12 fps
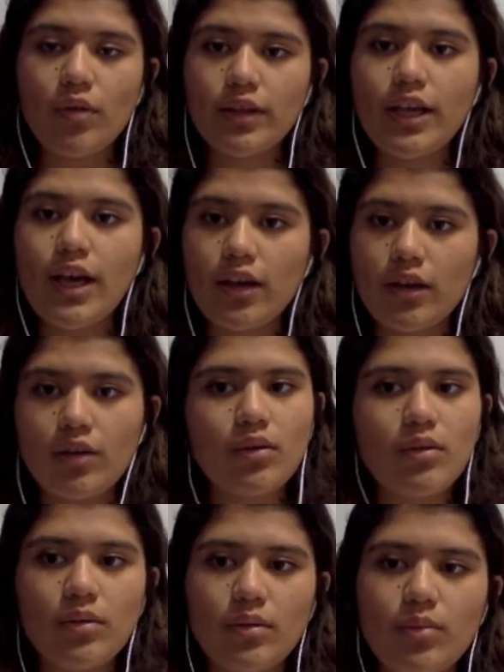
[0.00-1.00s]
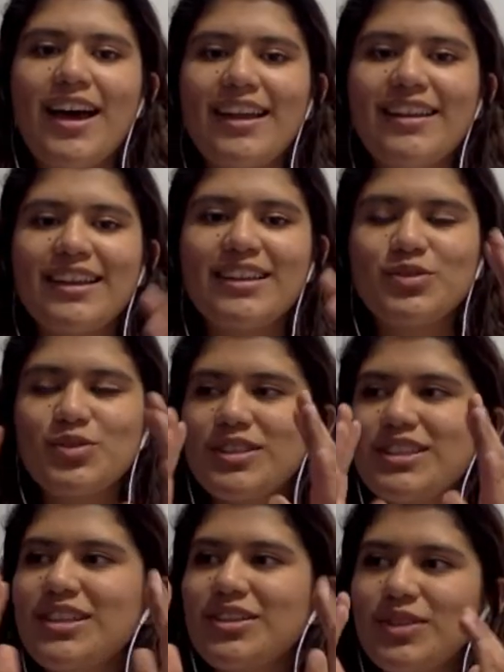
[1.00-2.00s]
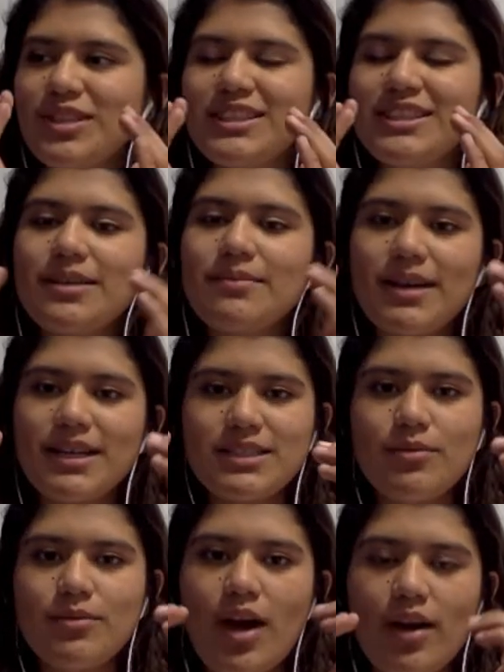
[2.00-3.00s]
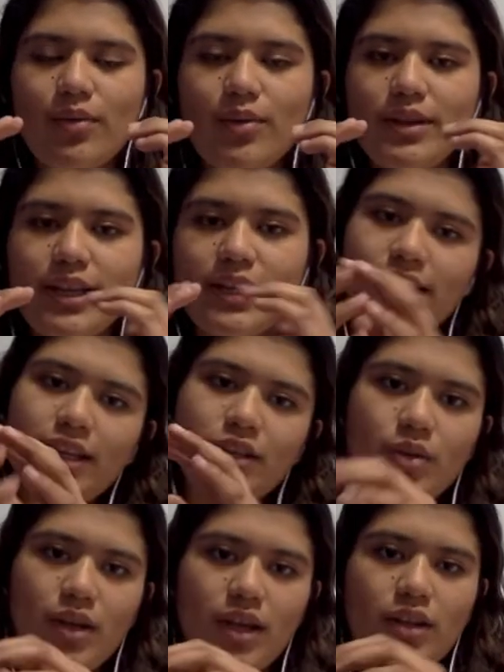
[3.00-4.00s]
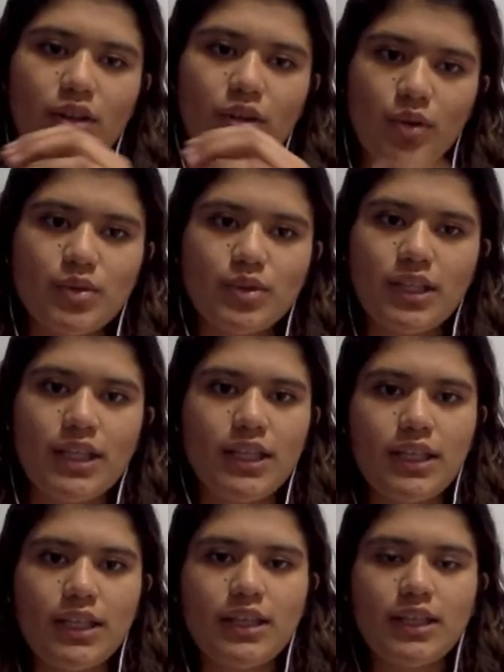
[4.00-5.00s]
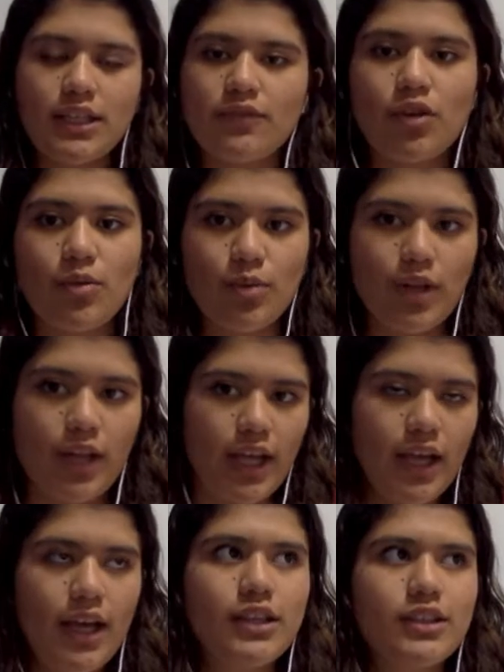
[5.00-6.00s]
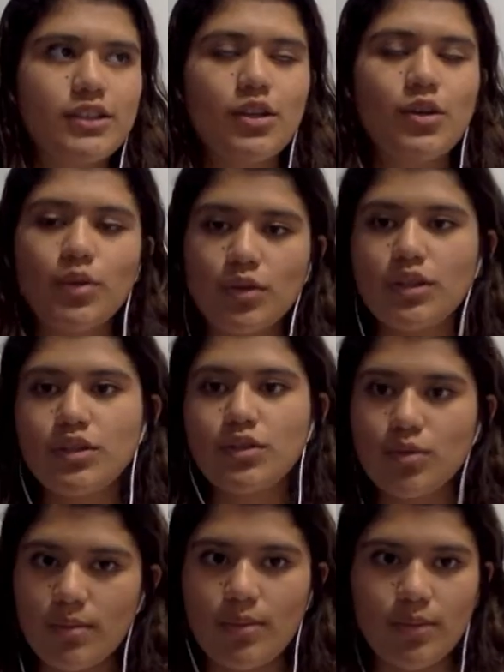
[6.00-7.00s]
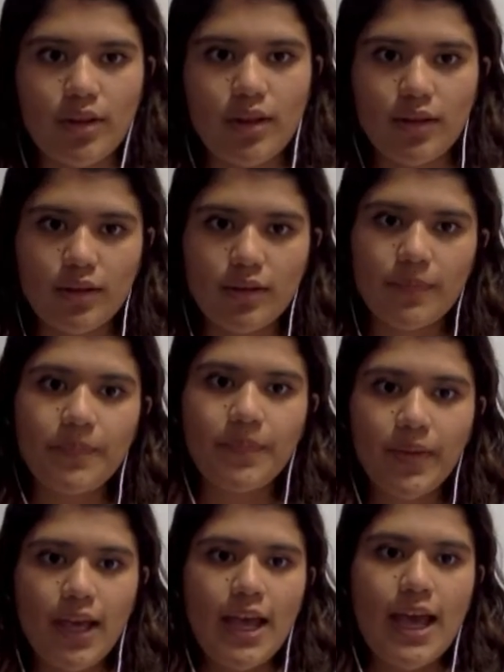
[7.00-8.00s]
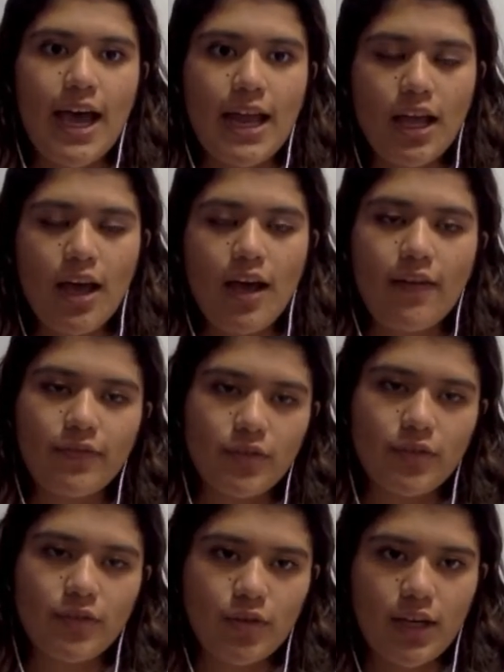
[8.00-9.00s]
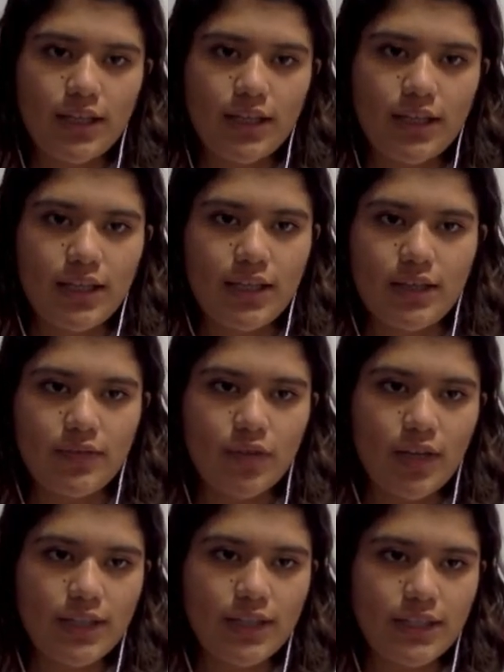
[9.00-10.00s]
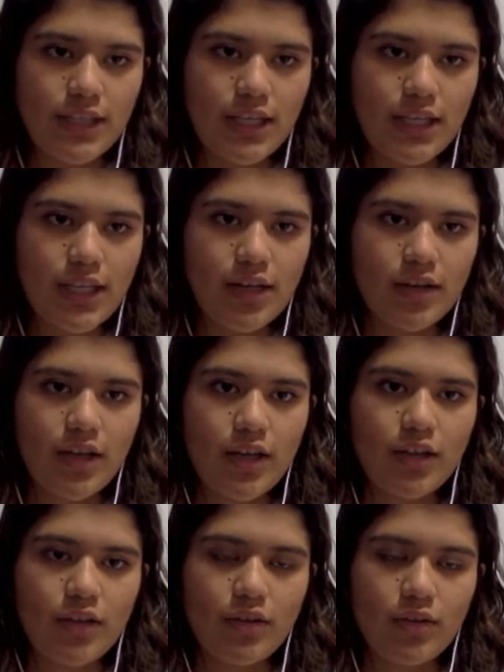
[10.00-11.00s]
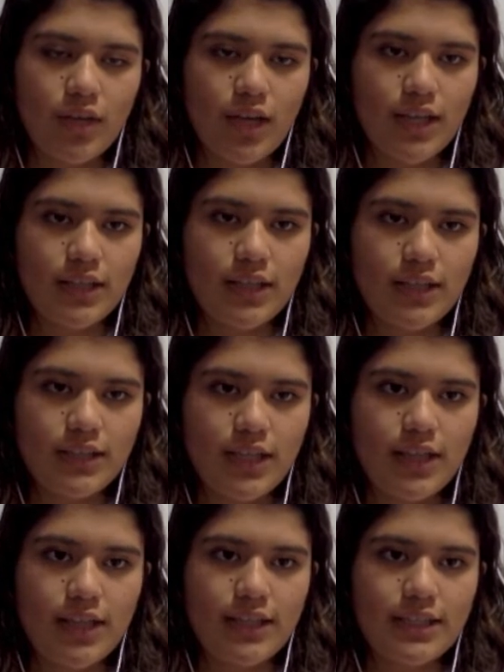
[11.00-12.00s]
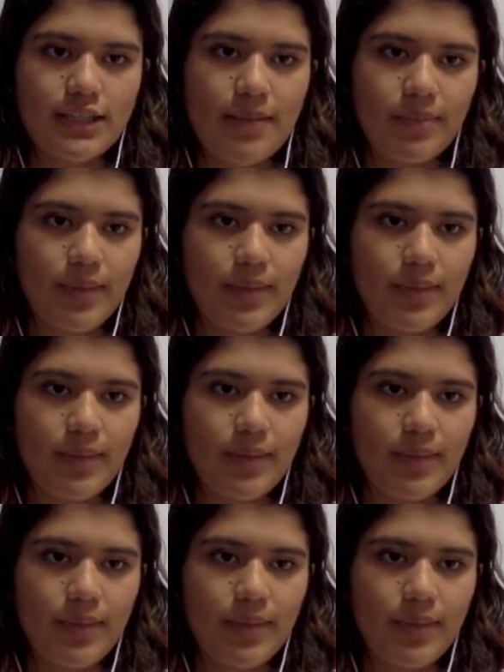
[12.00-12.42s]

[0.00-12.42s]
angle, well, that 20 degrees is the maximum angle that you can use in this formula. So you need to remember that. And if you can see here, you can see the damping,